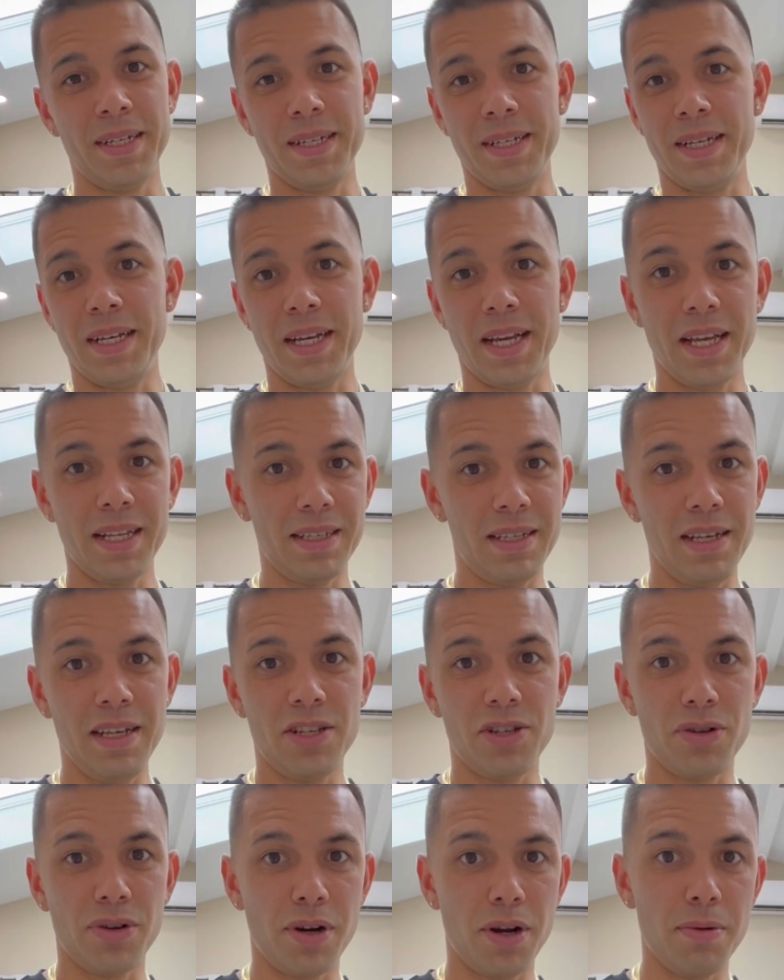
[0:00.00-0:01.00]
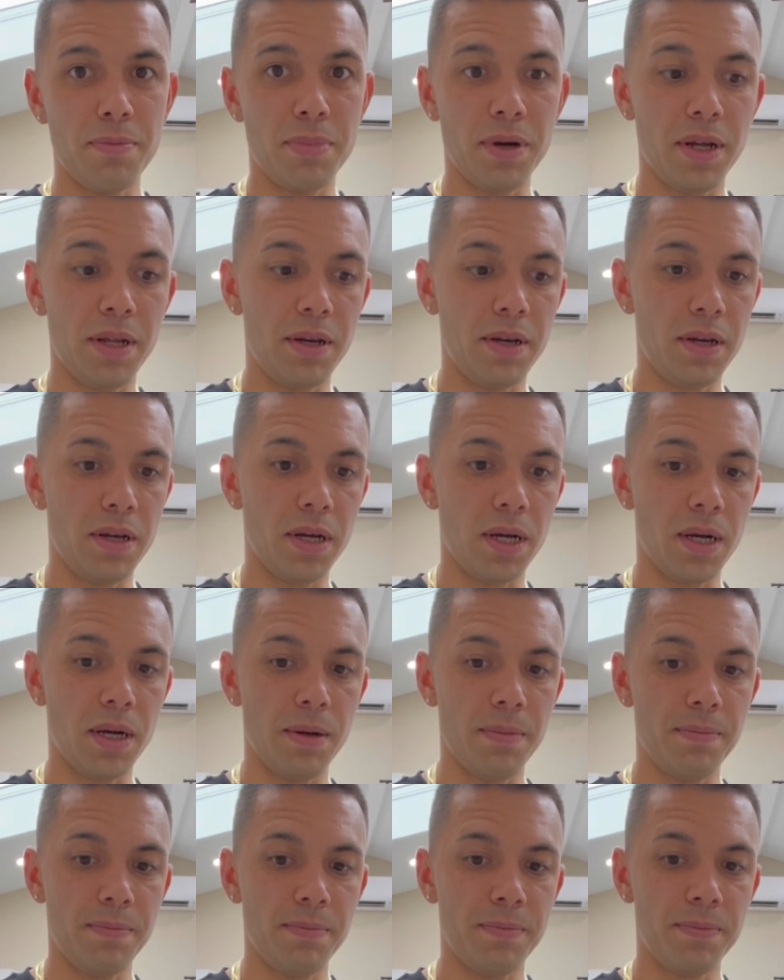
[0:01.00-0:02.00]
again, to each their own, but
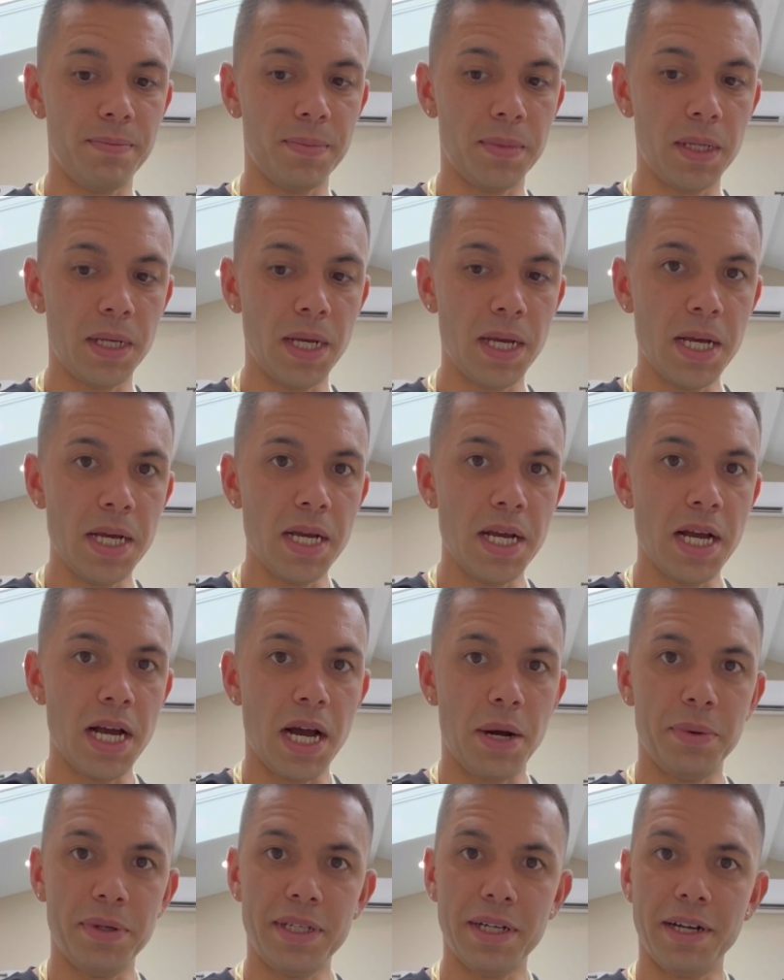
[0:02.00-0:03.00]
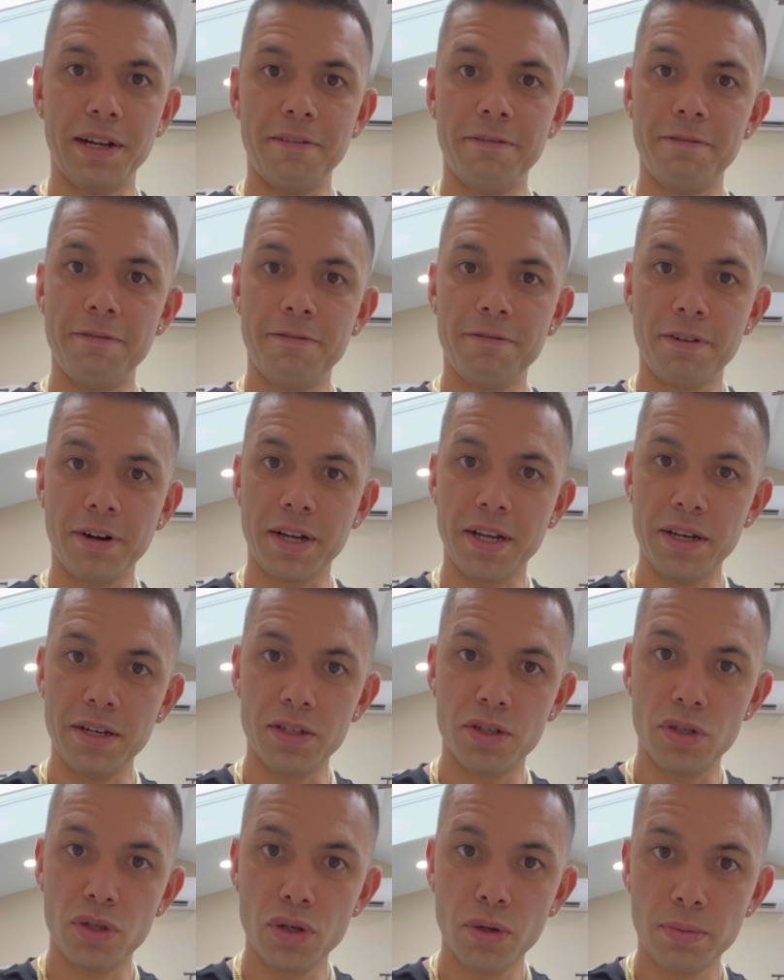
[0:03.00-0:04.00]
I went down a freaking
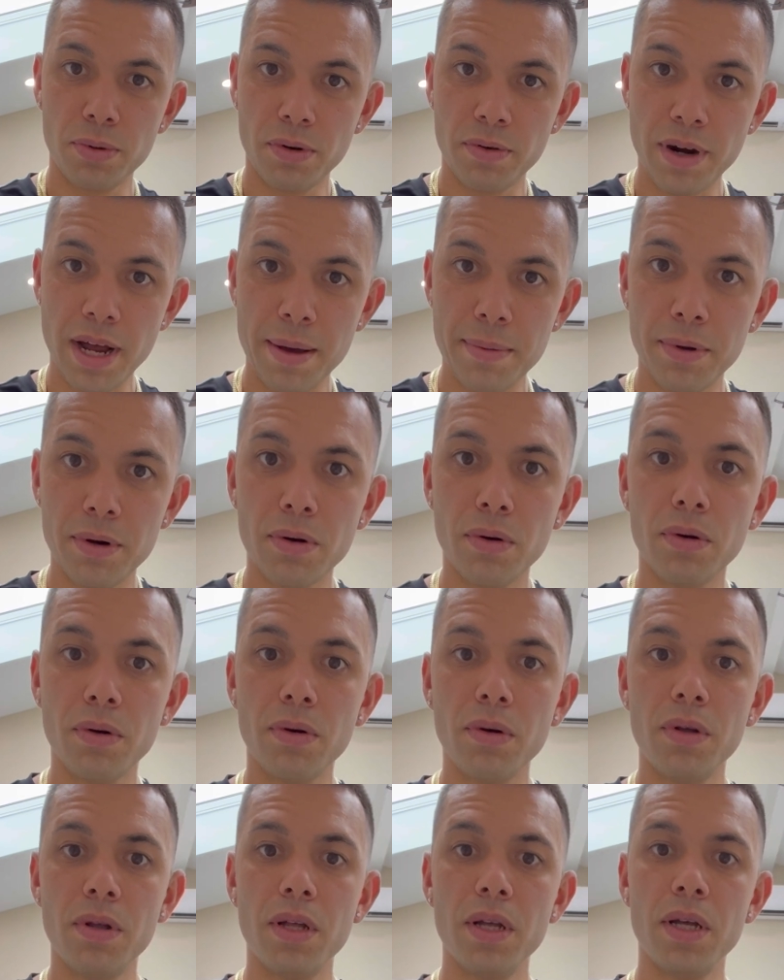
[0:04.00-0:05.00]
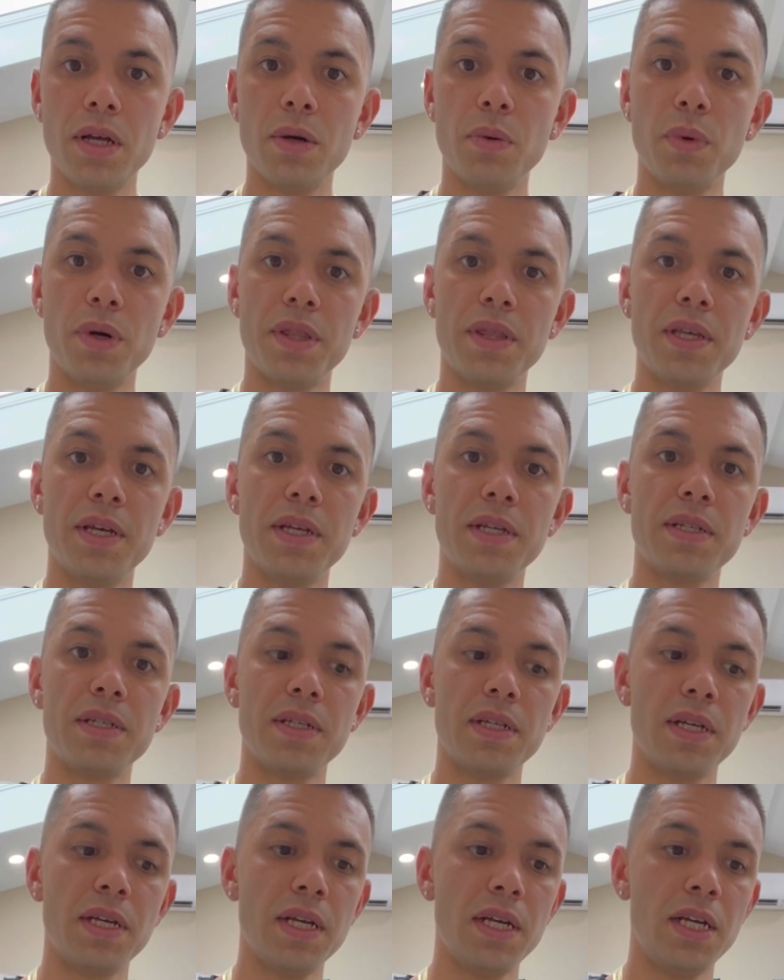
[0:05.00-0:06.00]
super rabbit hole with this,